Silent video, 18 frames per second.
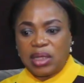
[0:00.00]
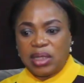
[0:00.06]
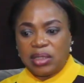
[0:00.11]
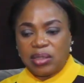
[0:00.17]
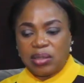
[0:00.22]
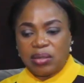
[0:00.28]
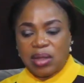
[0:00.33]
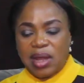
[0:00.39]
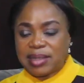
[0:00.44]

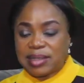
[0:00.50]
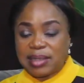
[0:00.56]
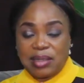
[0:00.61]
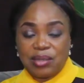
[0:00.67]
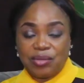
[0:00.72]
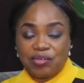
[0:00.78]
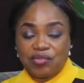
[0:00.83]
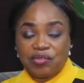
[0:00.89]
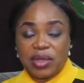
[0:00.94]
as
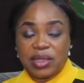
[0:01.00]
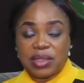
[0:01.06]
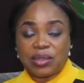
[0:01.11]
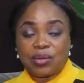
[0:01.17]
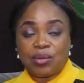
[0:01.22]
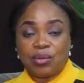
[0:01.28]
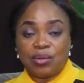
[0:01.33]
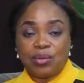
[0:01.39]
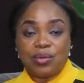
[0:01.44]

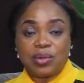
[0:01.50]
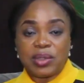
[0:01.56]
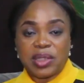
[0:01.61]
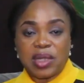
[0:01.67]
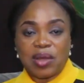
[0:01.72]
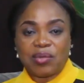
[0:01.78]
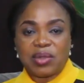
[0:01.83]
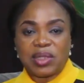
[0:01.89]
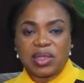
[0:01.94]
interest on
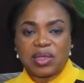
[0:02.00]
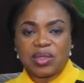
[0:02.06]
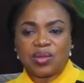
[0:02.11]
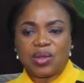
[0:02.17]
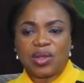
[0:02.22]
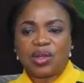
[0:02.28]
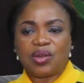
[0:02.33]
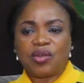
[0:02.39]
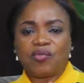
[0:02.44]
loans that we take.
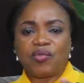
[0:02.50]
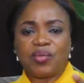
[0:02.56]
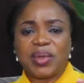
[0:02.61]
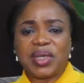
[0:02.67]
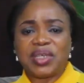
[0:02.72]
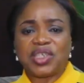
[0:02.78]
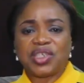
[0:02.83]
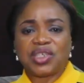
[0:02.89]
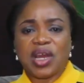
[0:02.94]
So a lot of
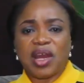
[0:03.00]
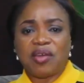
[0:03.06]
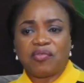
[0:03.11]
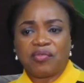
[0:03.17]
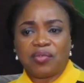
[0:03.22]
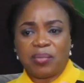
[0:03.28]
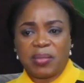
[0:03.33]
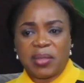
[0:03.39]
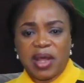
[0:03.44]
women shy
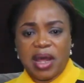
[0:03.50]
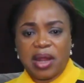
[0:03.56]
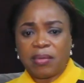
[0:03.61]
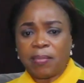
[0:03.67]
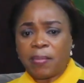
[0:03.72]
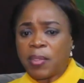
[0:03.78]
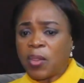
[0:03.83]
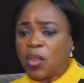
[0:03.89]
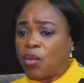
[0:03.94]
from
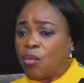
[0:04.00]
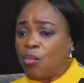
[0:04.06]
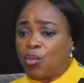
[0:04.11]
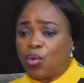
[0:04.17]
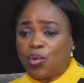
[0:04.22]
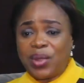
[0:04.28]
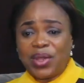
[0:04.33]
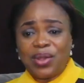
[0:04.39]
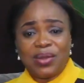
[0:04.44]
that.
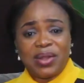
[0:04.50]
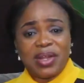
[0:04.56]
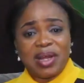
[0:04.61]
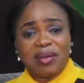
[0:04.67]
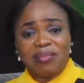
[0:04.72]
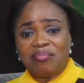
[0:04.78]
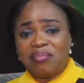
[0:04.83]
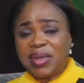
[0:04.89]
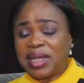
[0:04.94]
But we know
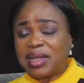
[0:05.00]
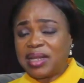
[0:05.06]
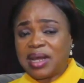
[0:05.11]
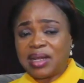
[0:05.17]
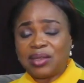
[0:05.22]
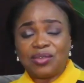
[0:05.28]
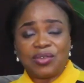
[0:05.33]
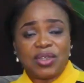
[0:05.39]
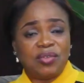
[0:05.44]
that men
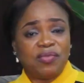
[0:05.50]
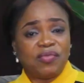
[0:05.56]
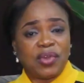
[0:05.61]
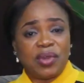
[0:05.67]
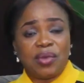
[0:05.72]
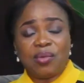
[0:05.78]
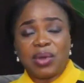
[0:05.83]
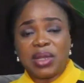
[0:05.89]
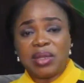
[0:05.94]
that are doing
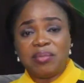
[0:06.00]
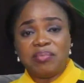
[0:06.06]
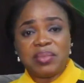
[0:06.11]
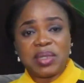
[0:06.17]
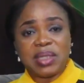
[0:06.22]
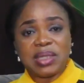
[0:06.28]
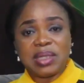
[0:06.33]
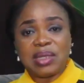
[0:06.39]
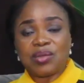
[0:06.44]
very well in
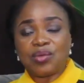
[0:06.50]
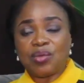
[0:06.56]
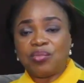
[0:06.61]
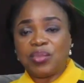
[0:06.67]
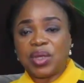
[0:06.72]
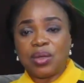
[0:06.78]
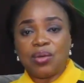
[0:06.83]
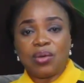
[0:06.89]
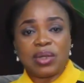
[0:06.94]
business or
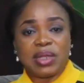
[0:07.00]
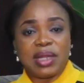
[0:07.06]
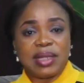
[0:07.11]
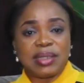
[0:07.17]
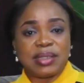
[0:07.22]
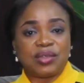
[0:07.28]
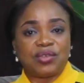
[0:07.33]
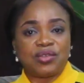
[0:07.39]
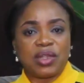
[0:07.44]
big
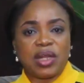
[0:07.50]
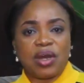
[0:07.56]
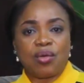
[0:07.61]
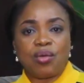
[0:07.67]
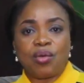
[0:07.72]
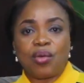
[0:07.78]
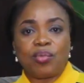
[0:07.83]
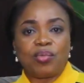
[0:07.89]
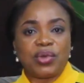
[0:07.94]
organizations
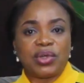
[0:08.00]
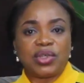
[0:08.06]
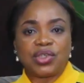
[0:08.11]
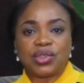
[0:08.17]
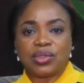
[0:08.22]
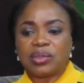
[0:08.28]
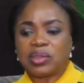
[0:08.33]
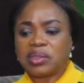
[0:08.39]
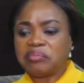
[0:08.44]
and
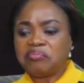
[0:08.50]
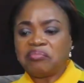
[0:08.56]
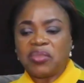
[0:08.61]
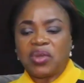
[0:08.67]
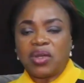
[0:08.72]
corporations